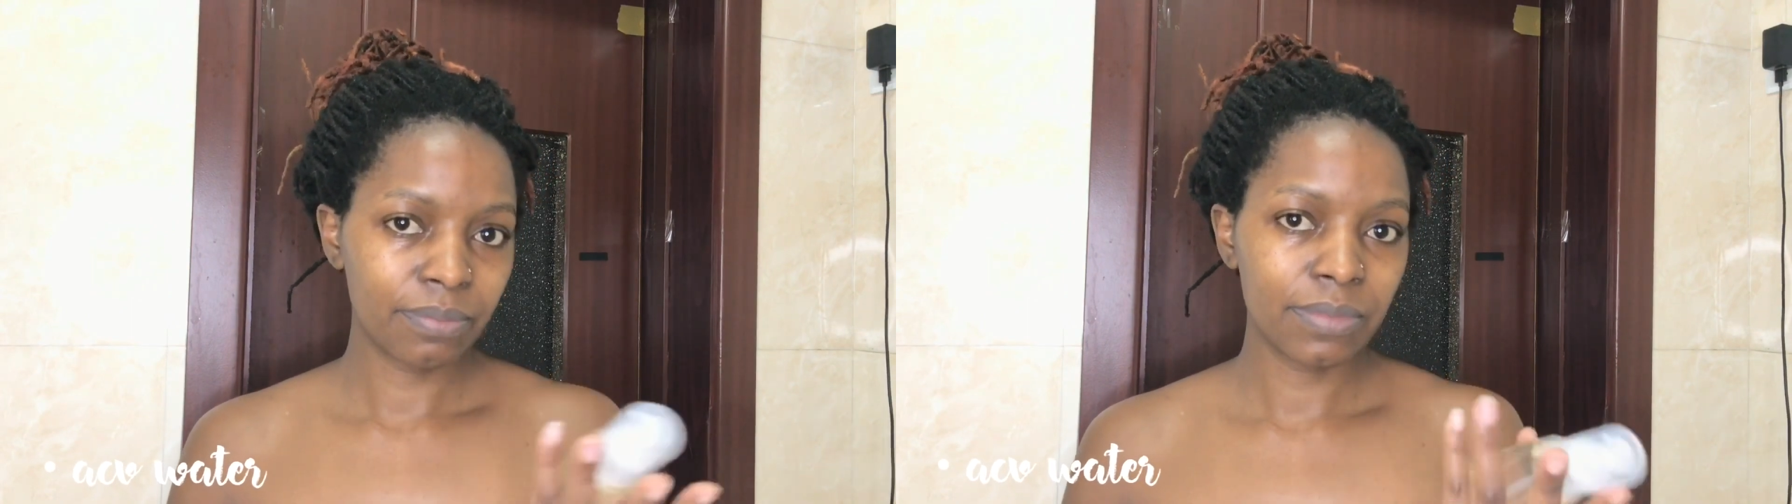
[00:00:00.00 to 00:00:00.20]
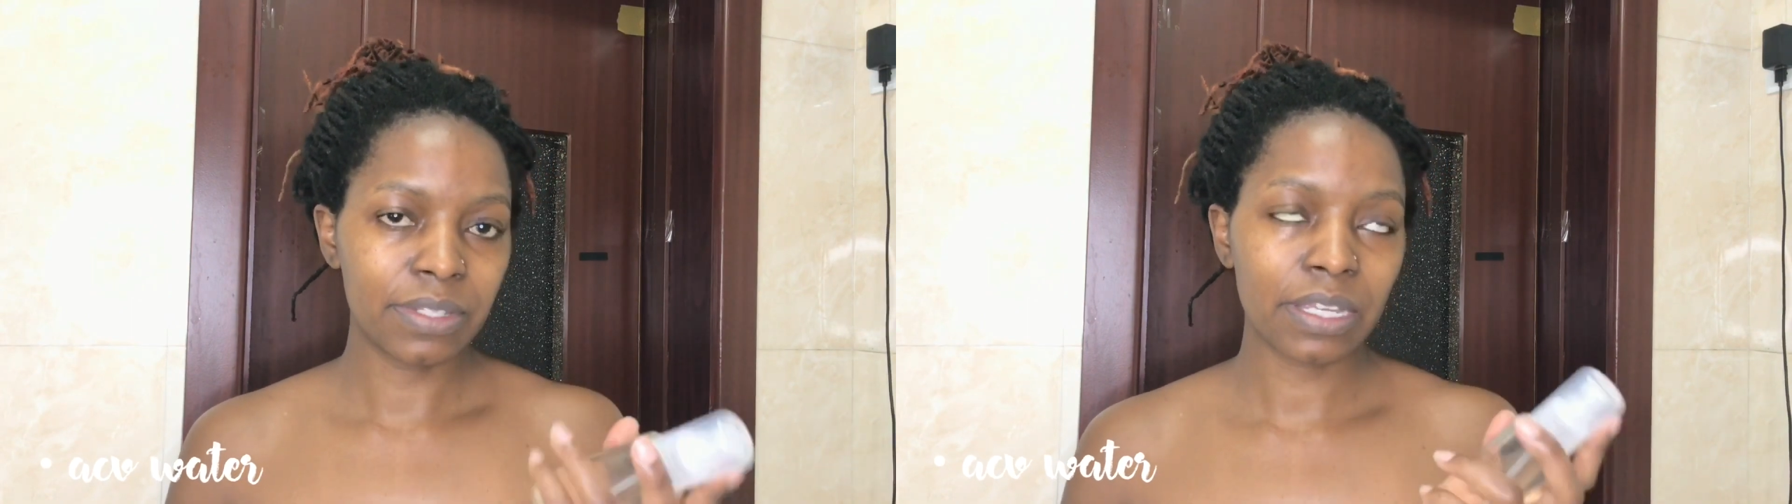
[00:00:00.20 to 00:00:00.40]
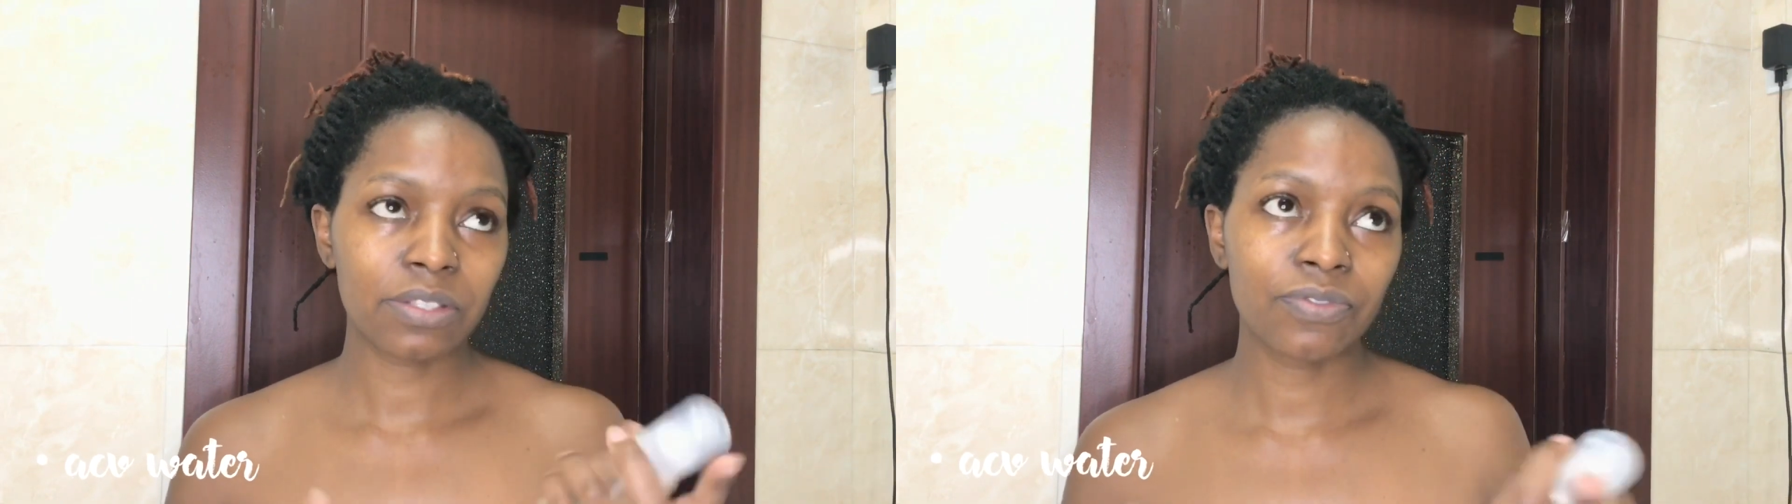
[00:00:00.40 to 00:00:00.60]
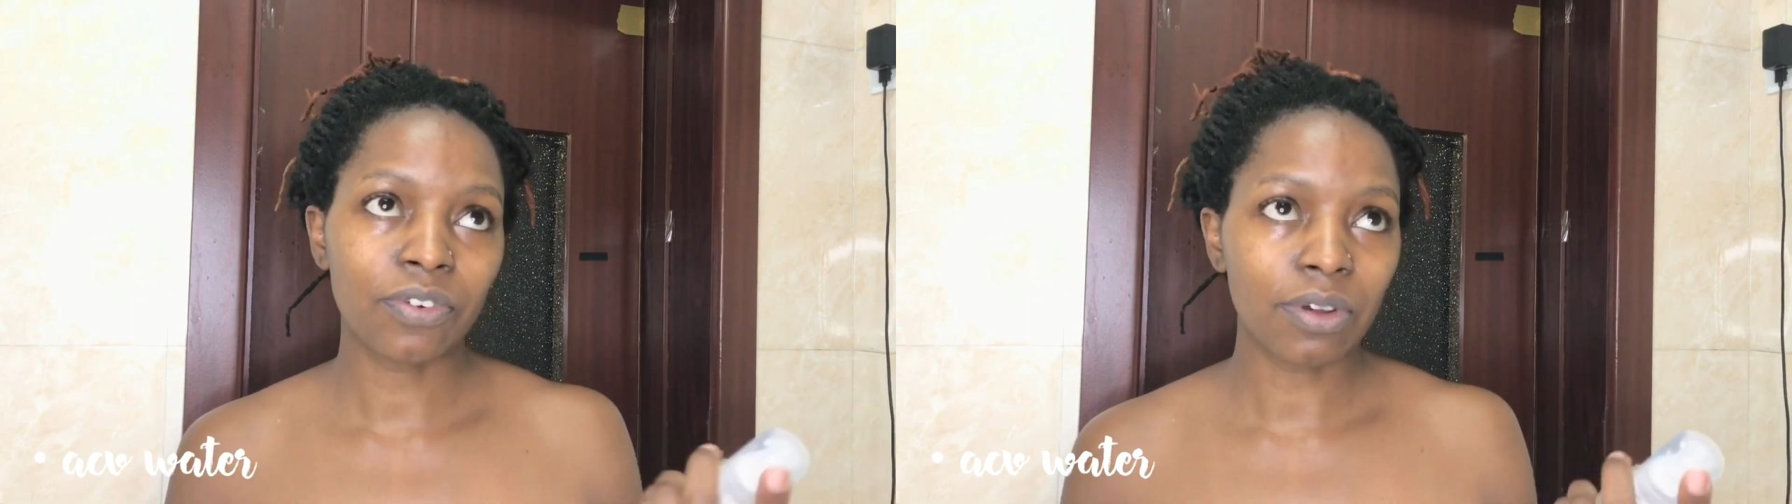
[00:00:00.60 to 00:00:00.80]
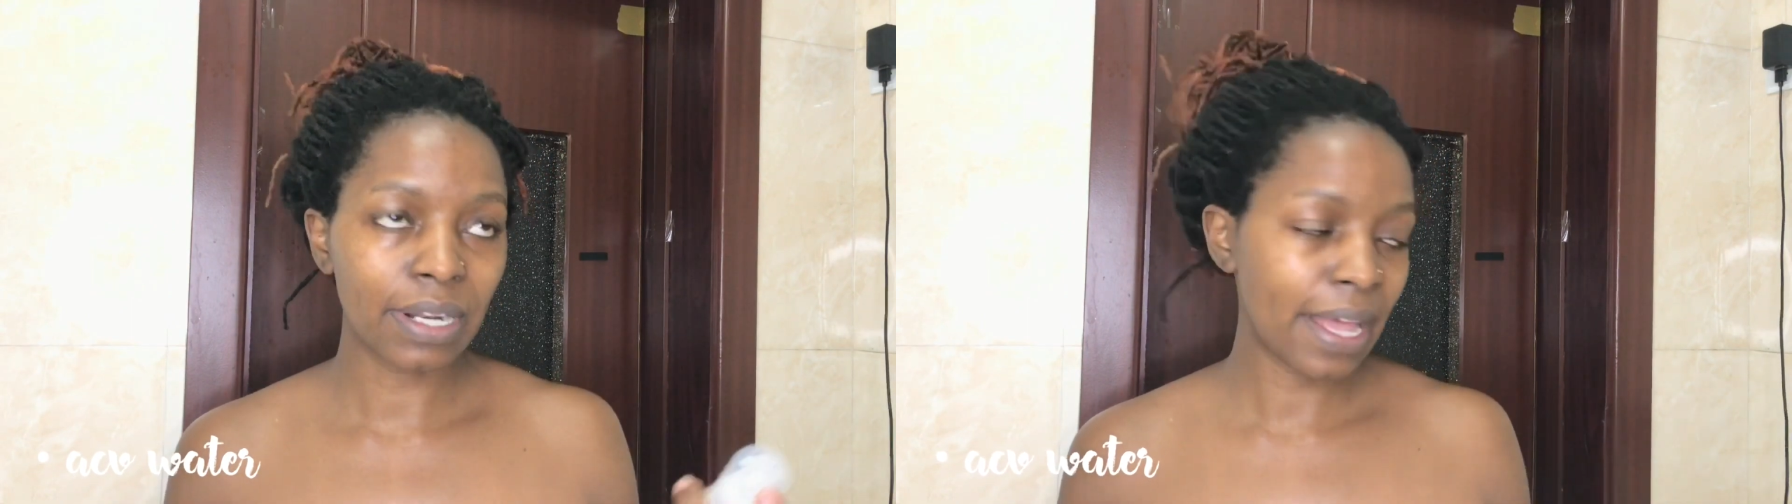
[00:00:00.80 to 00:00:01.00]
just
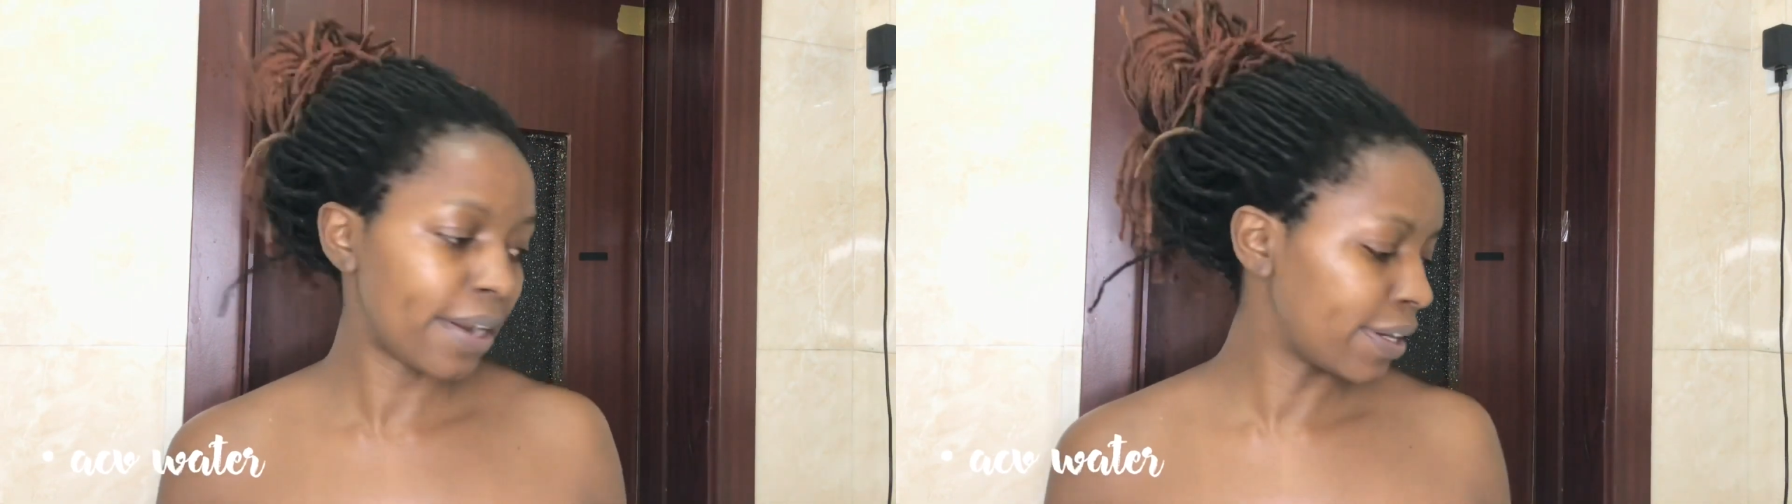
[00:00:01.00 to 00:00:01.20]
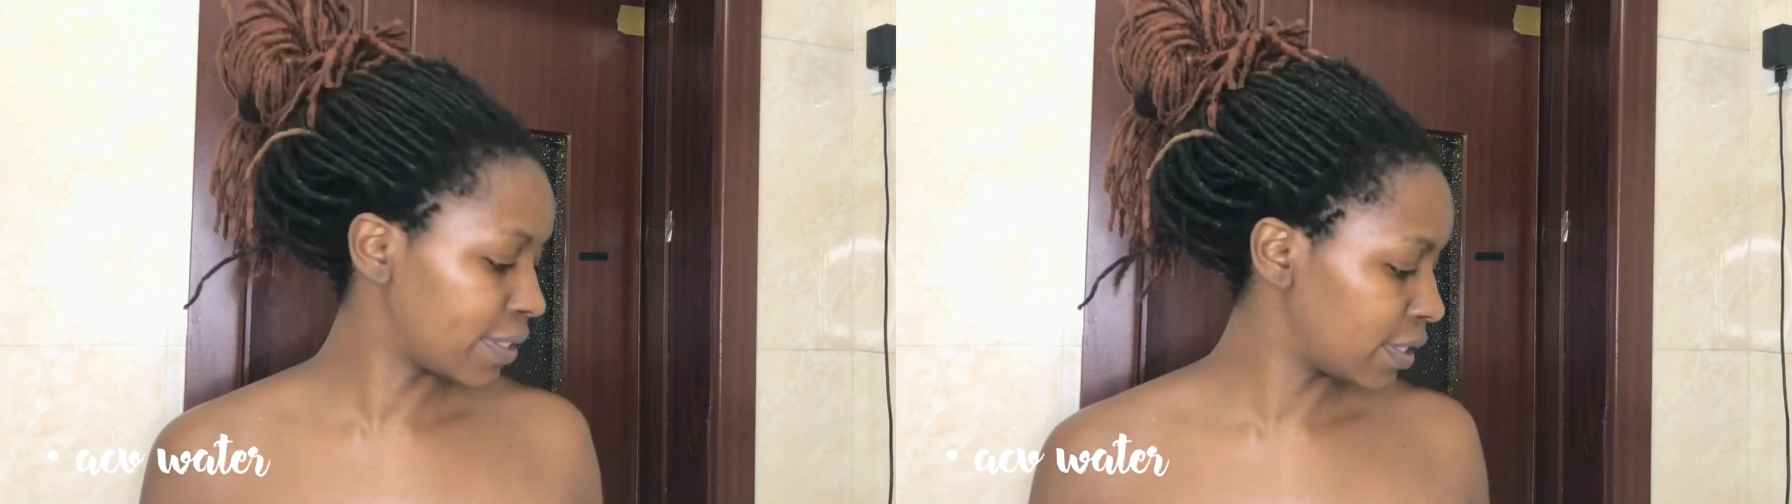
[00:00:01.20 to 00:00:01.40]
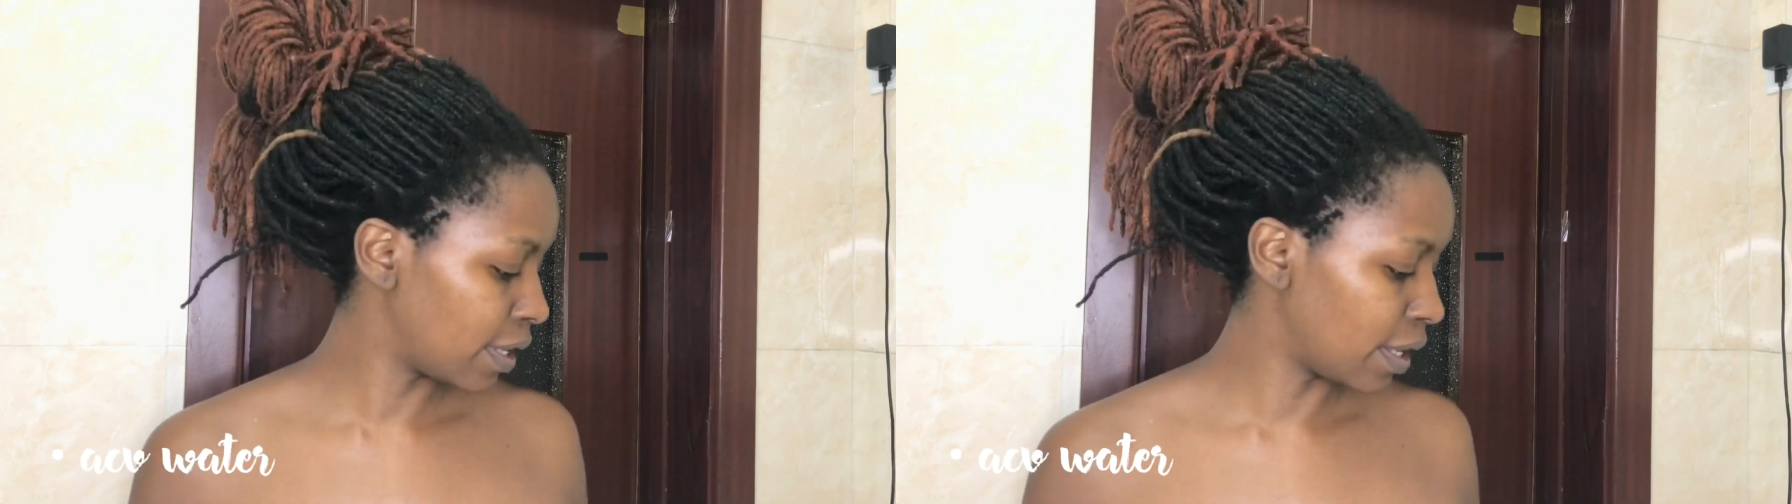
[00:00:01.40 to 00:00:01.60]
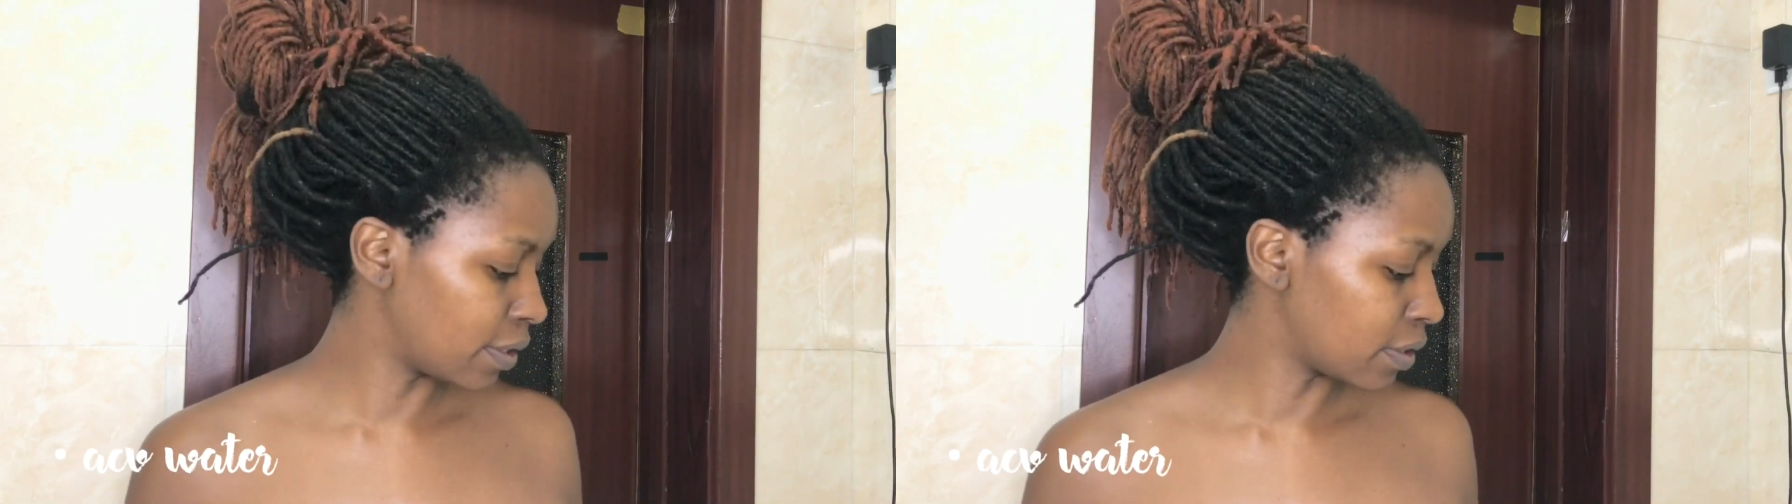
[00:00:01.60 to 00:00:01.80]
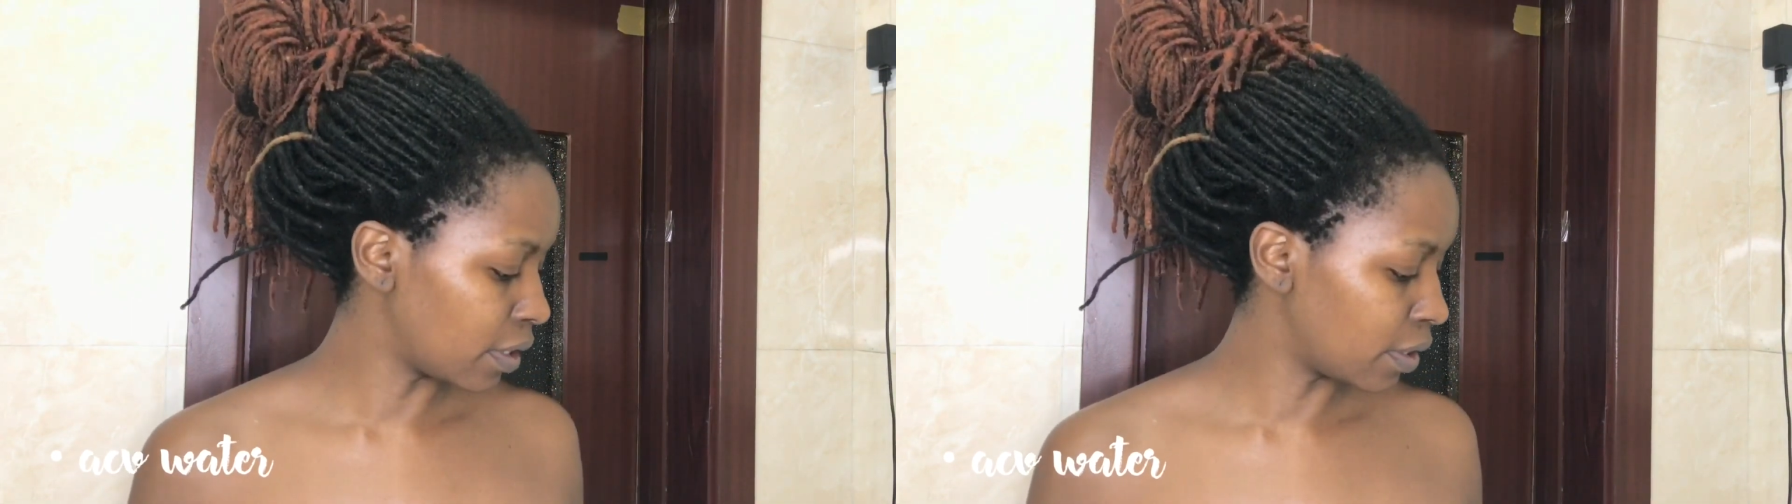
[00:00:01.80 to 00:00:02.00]
for clarity and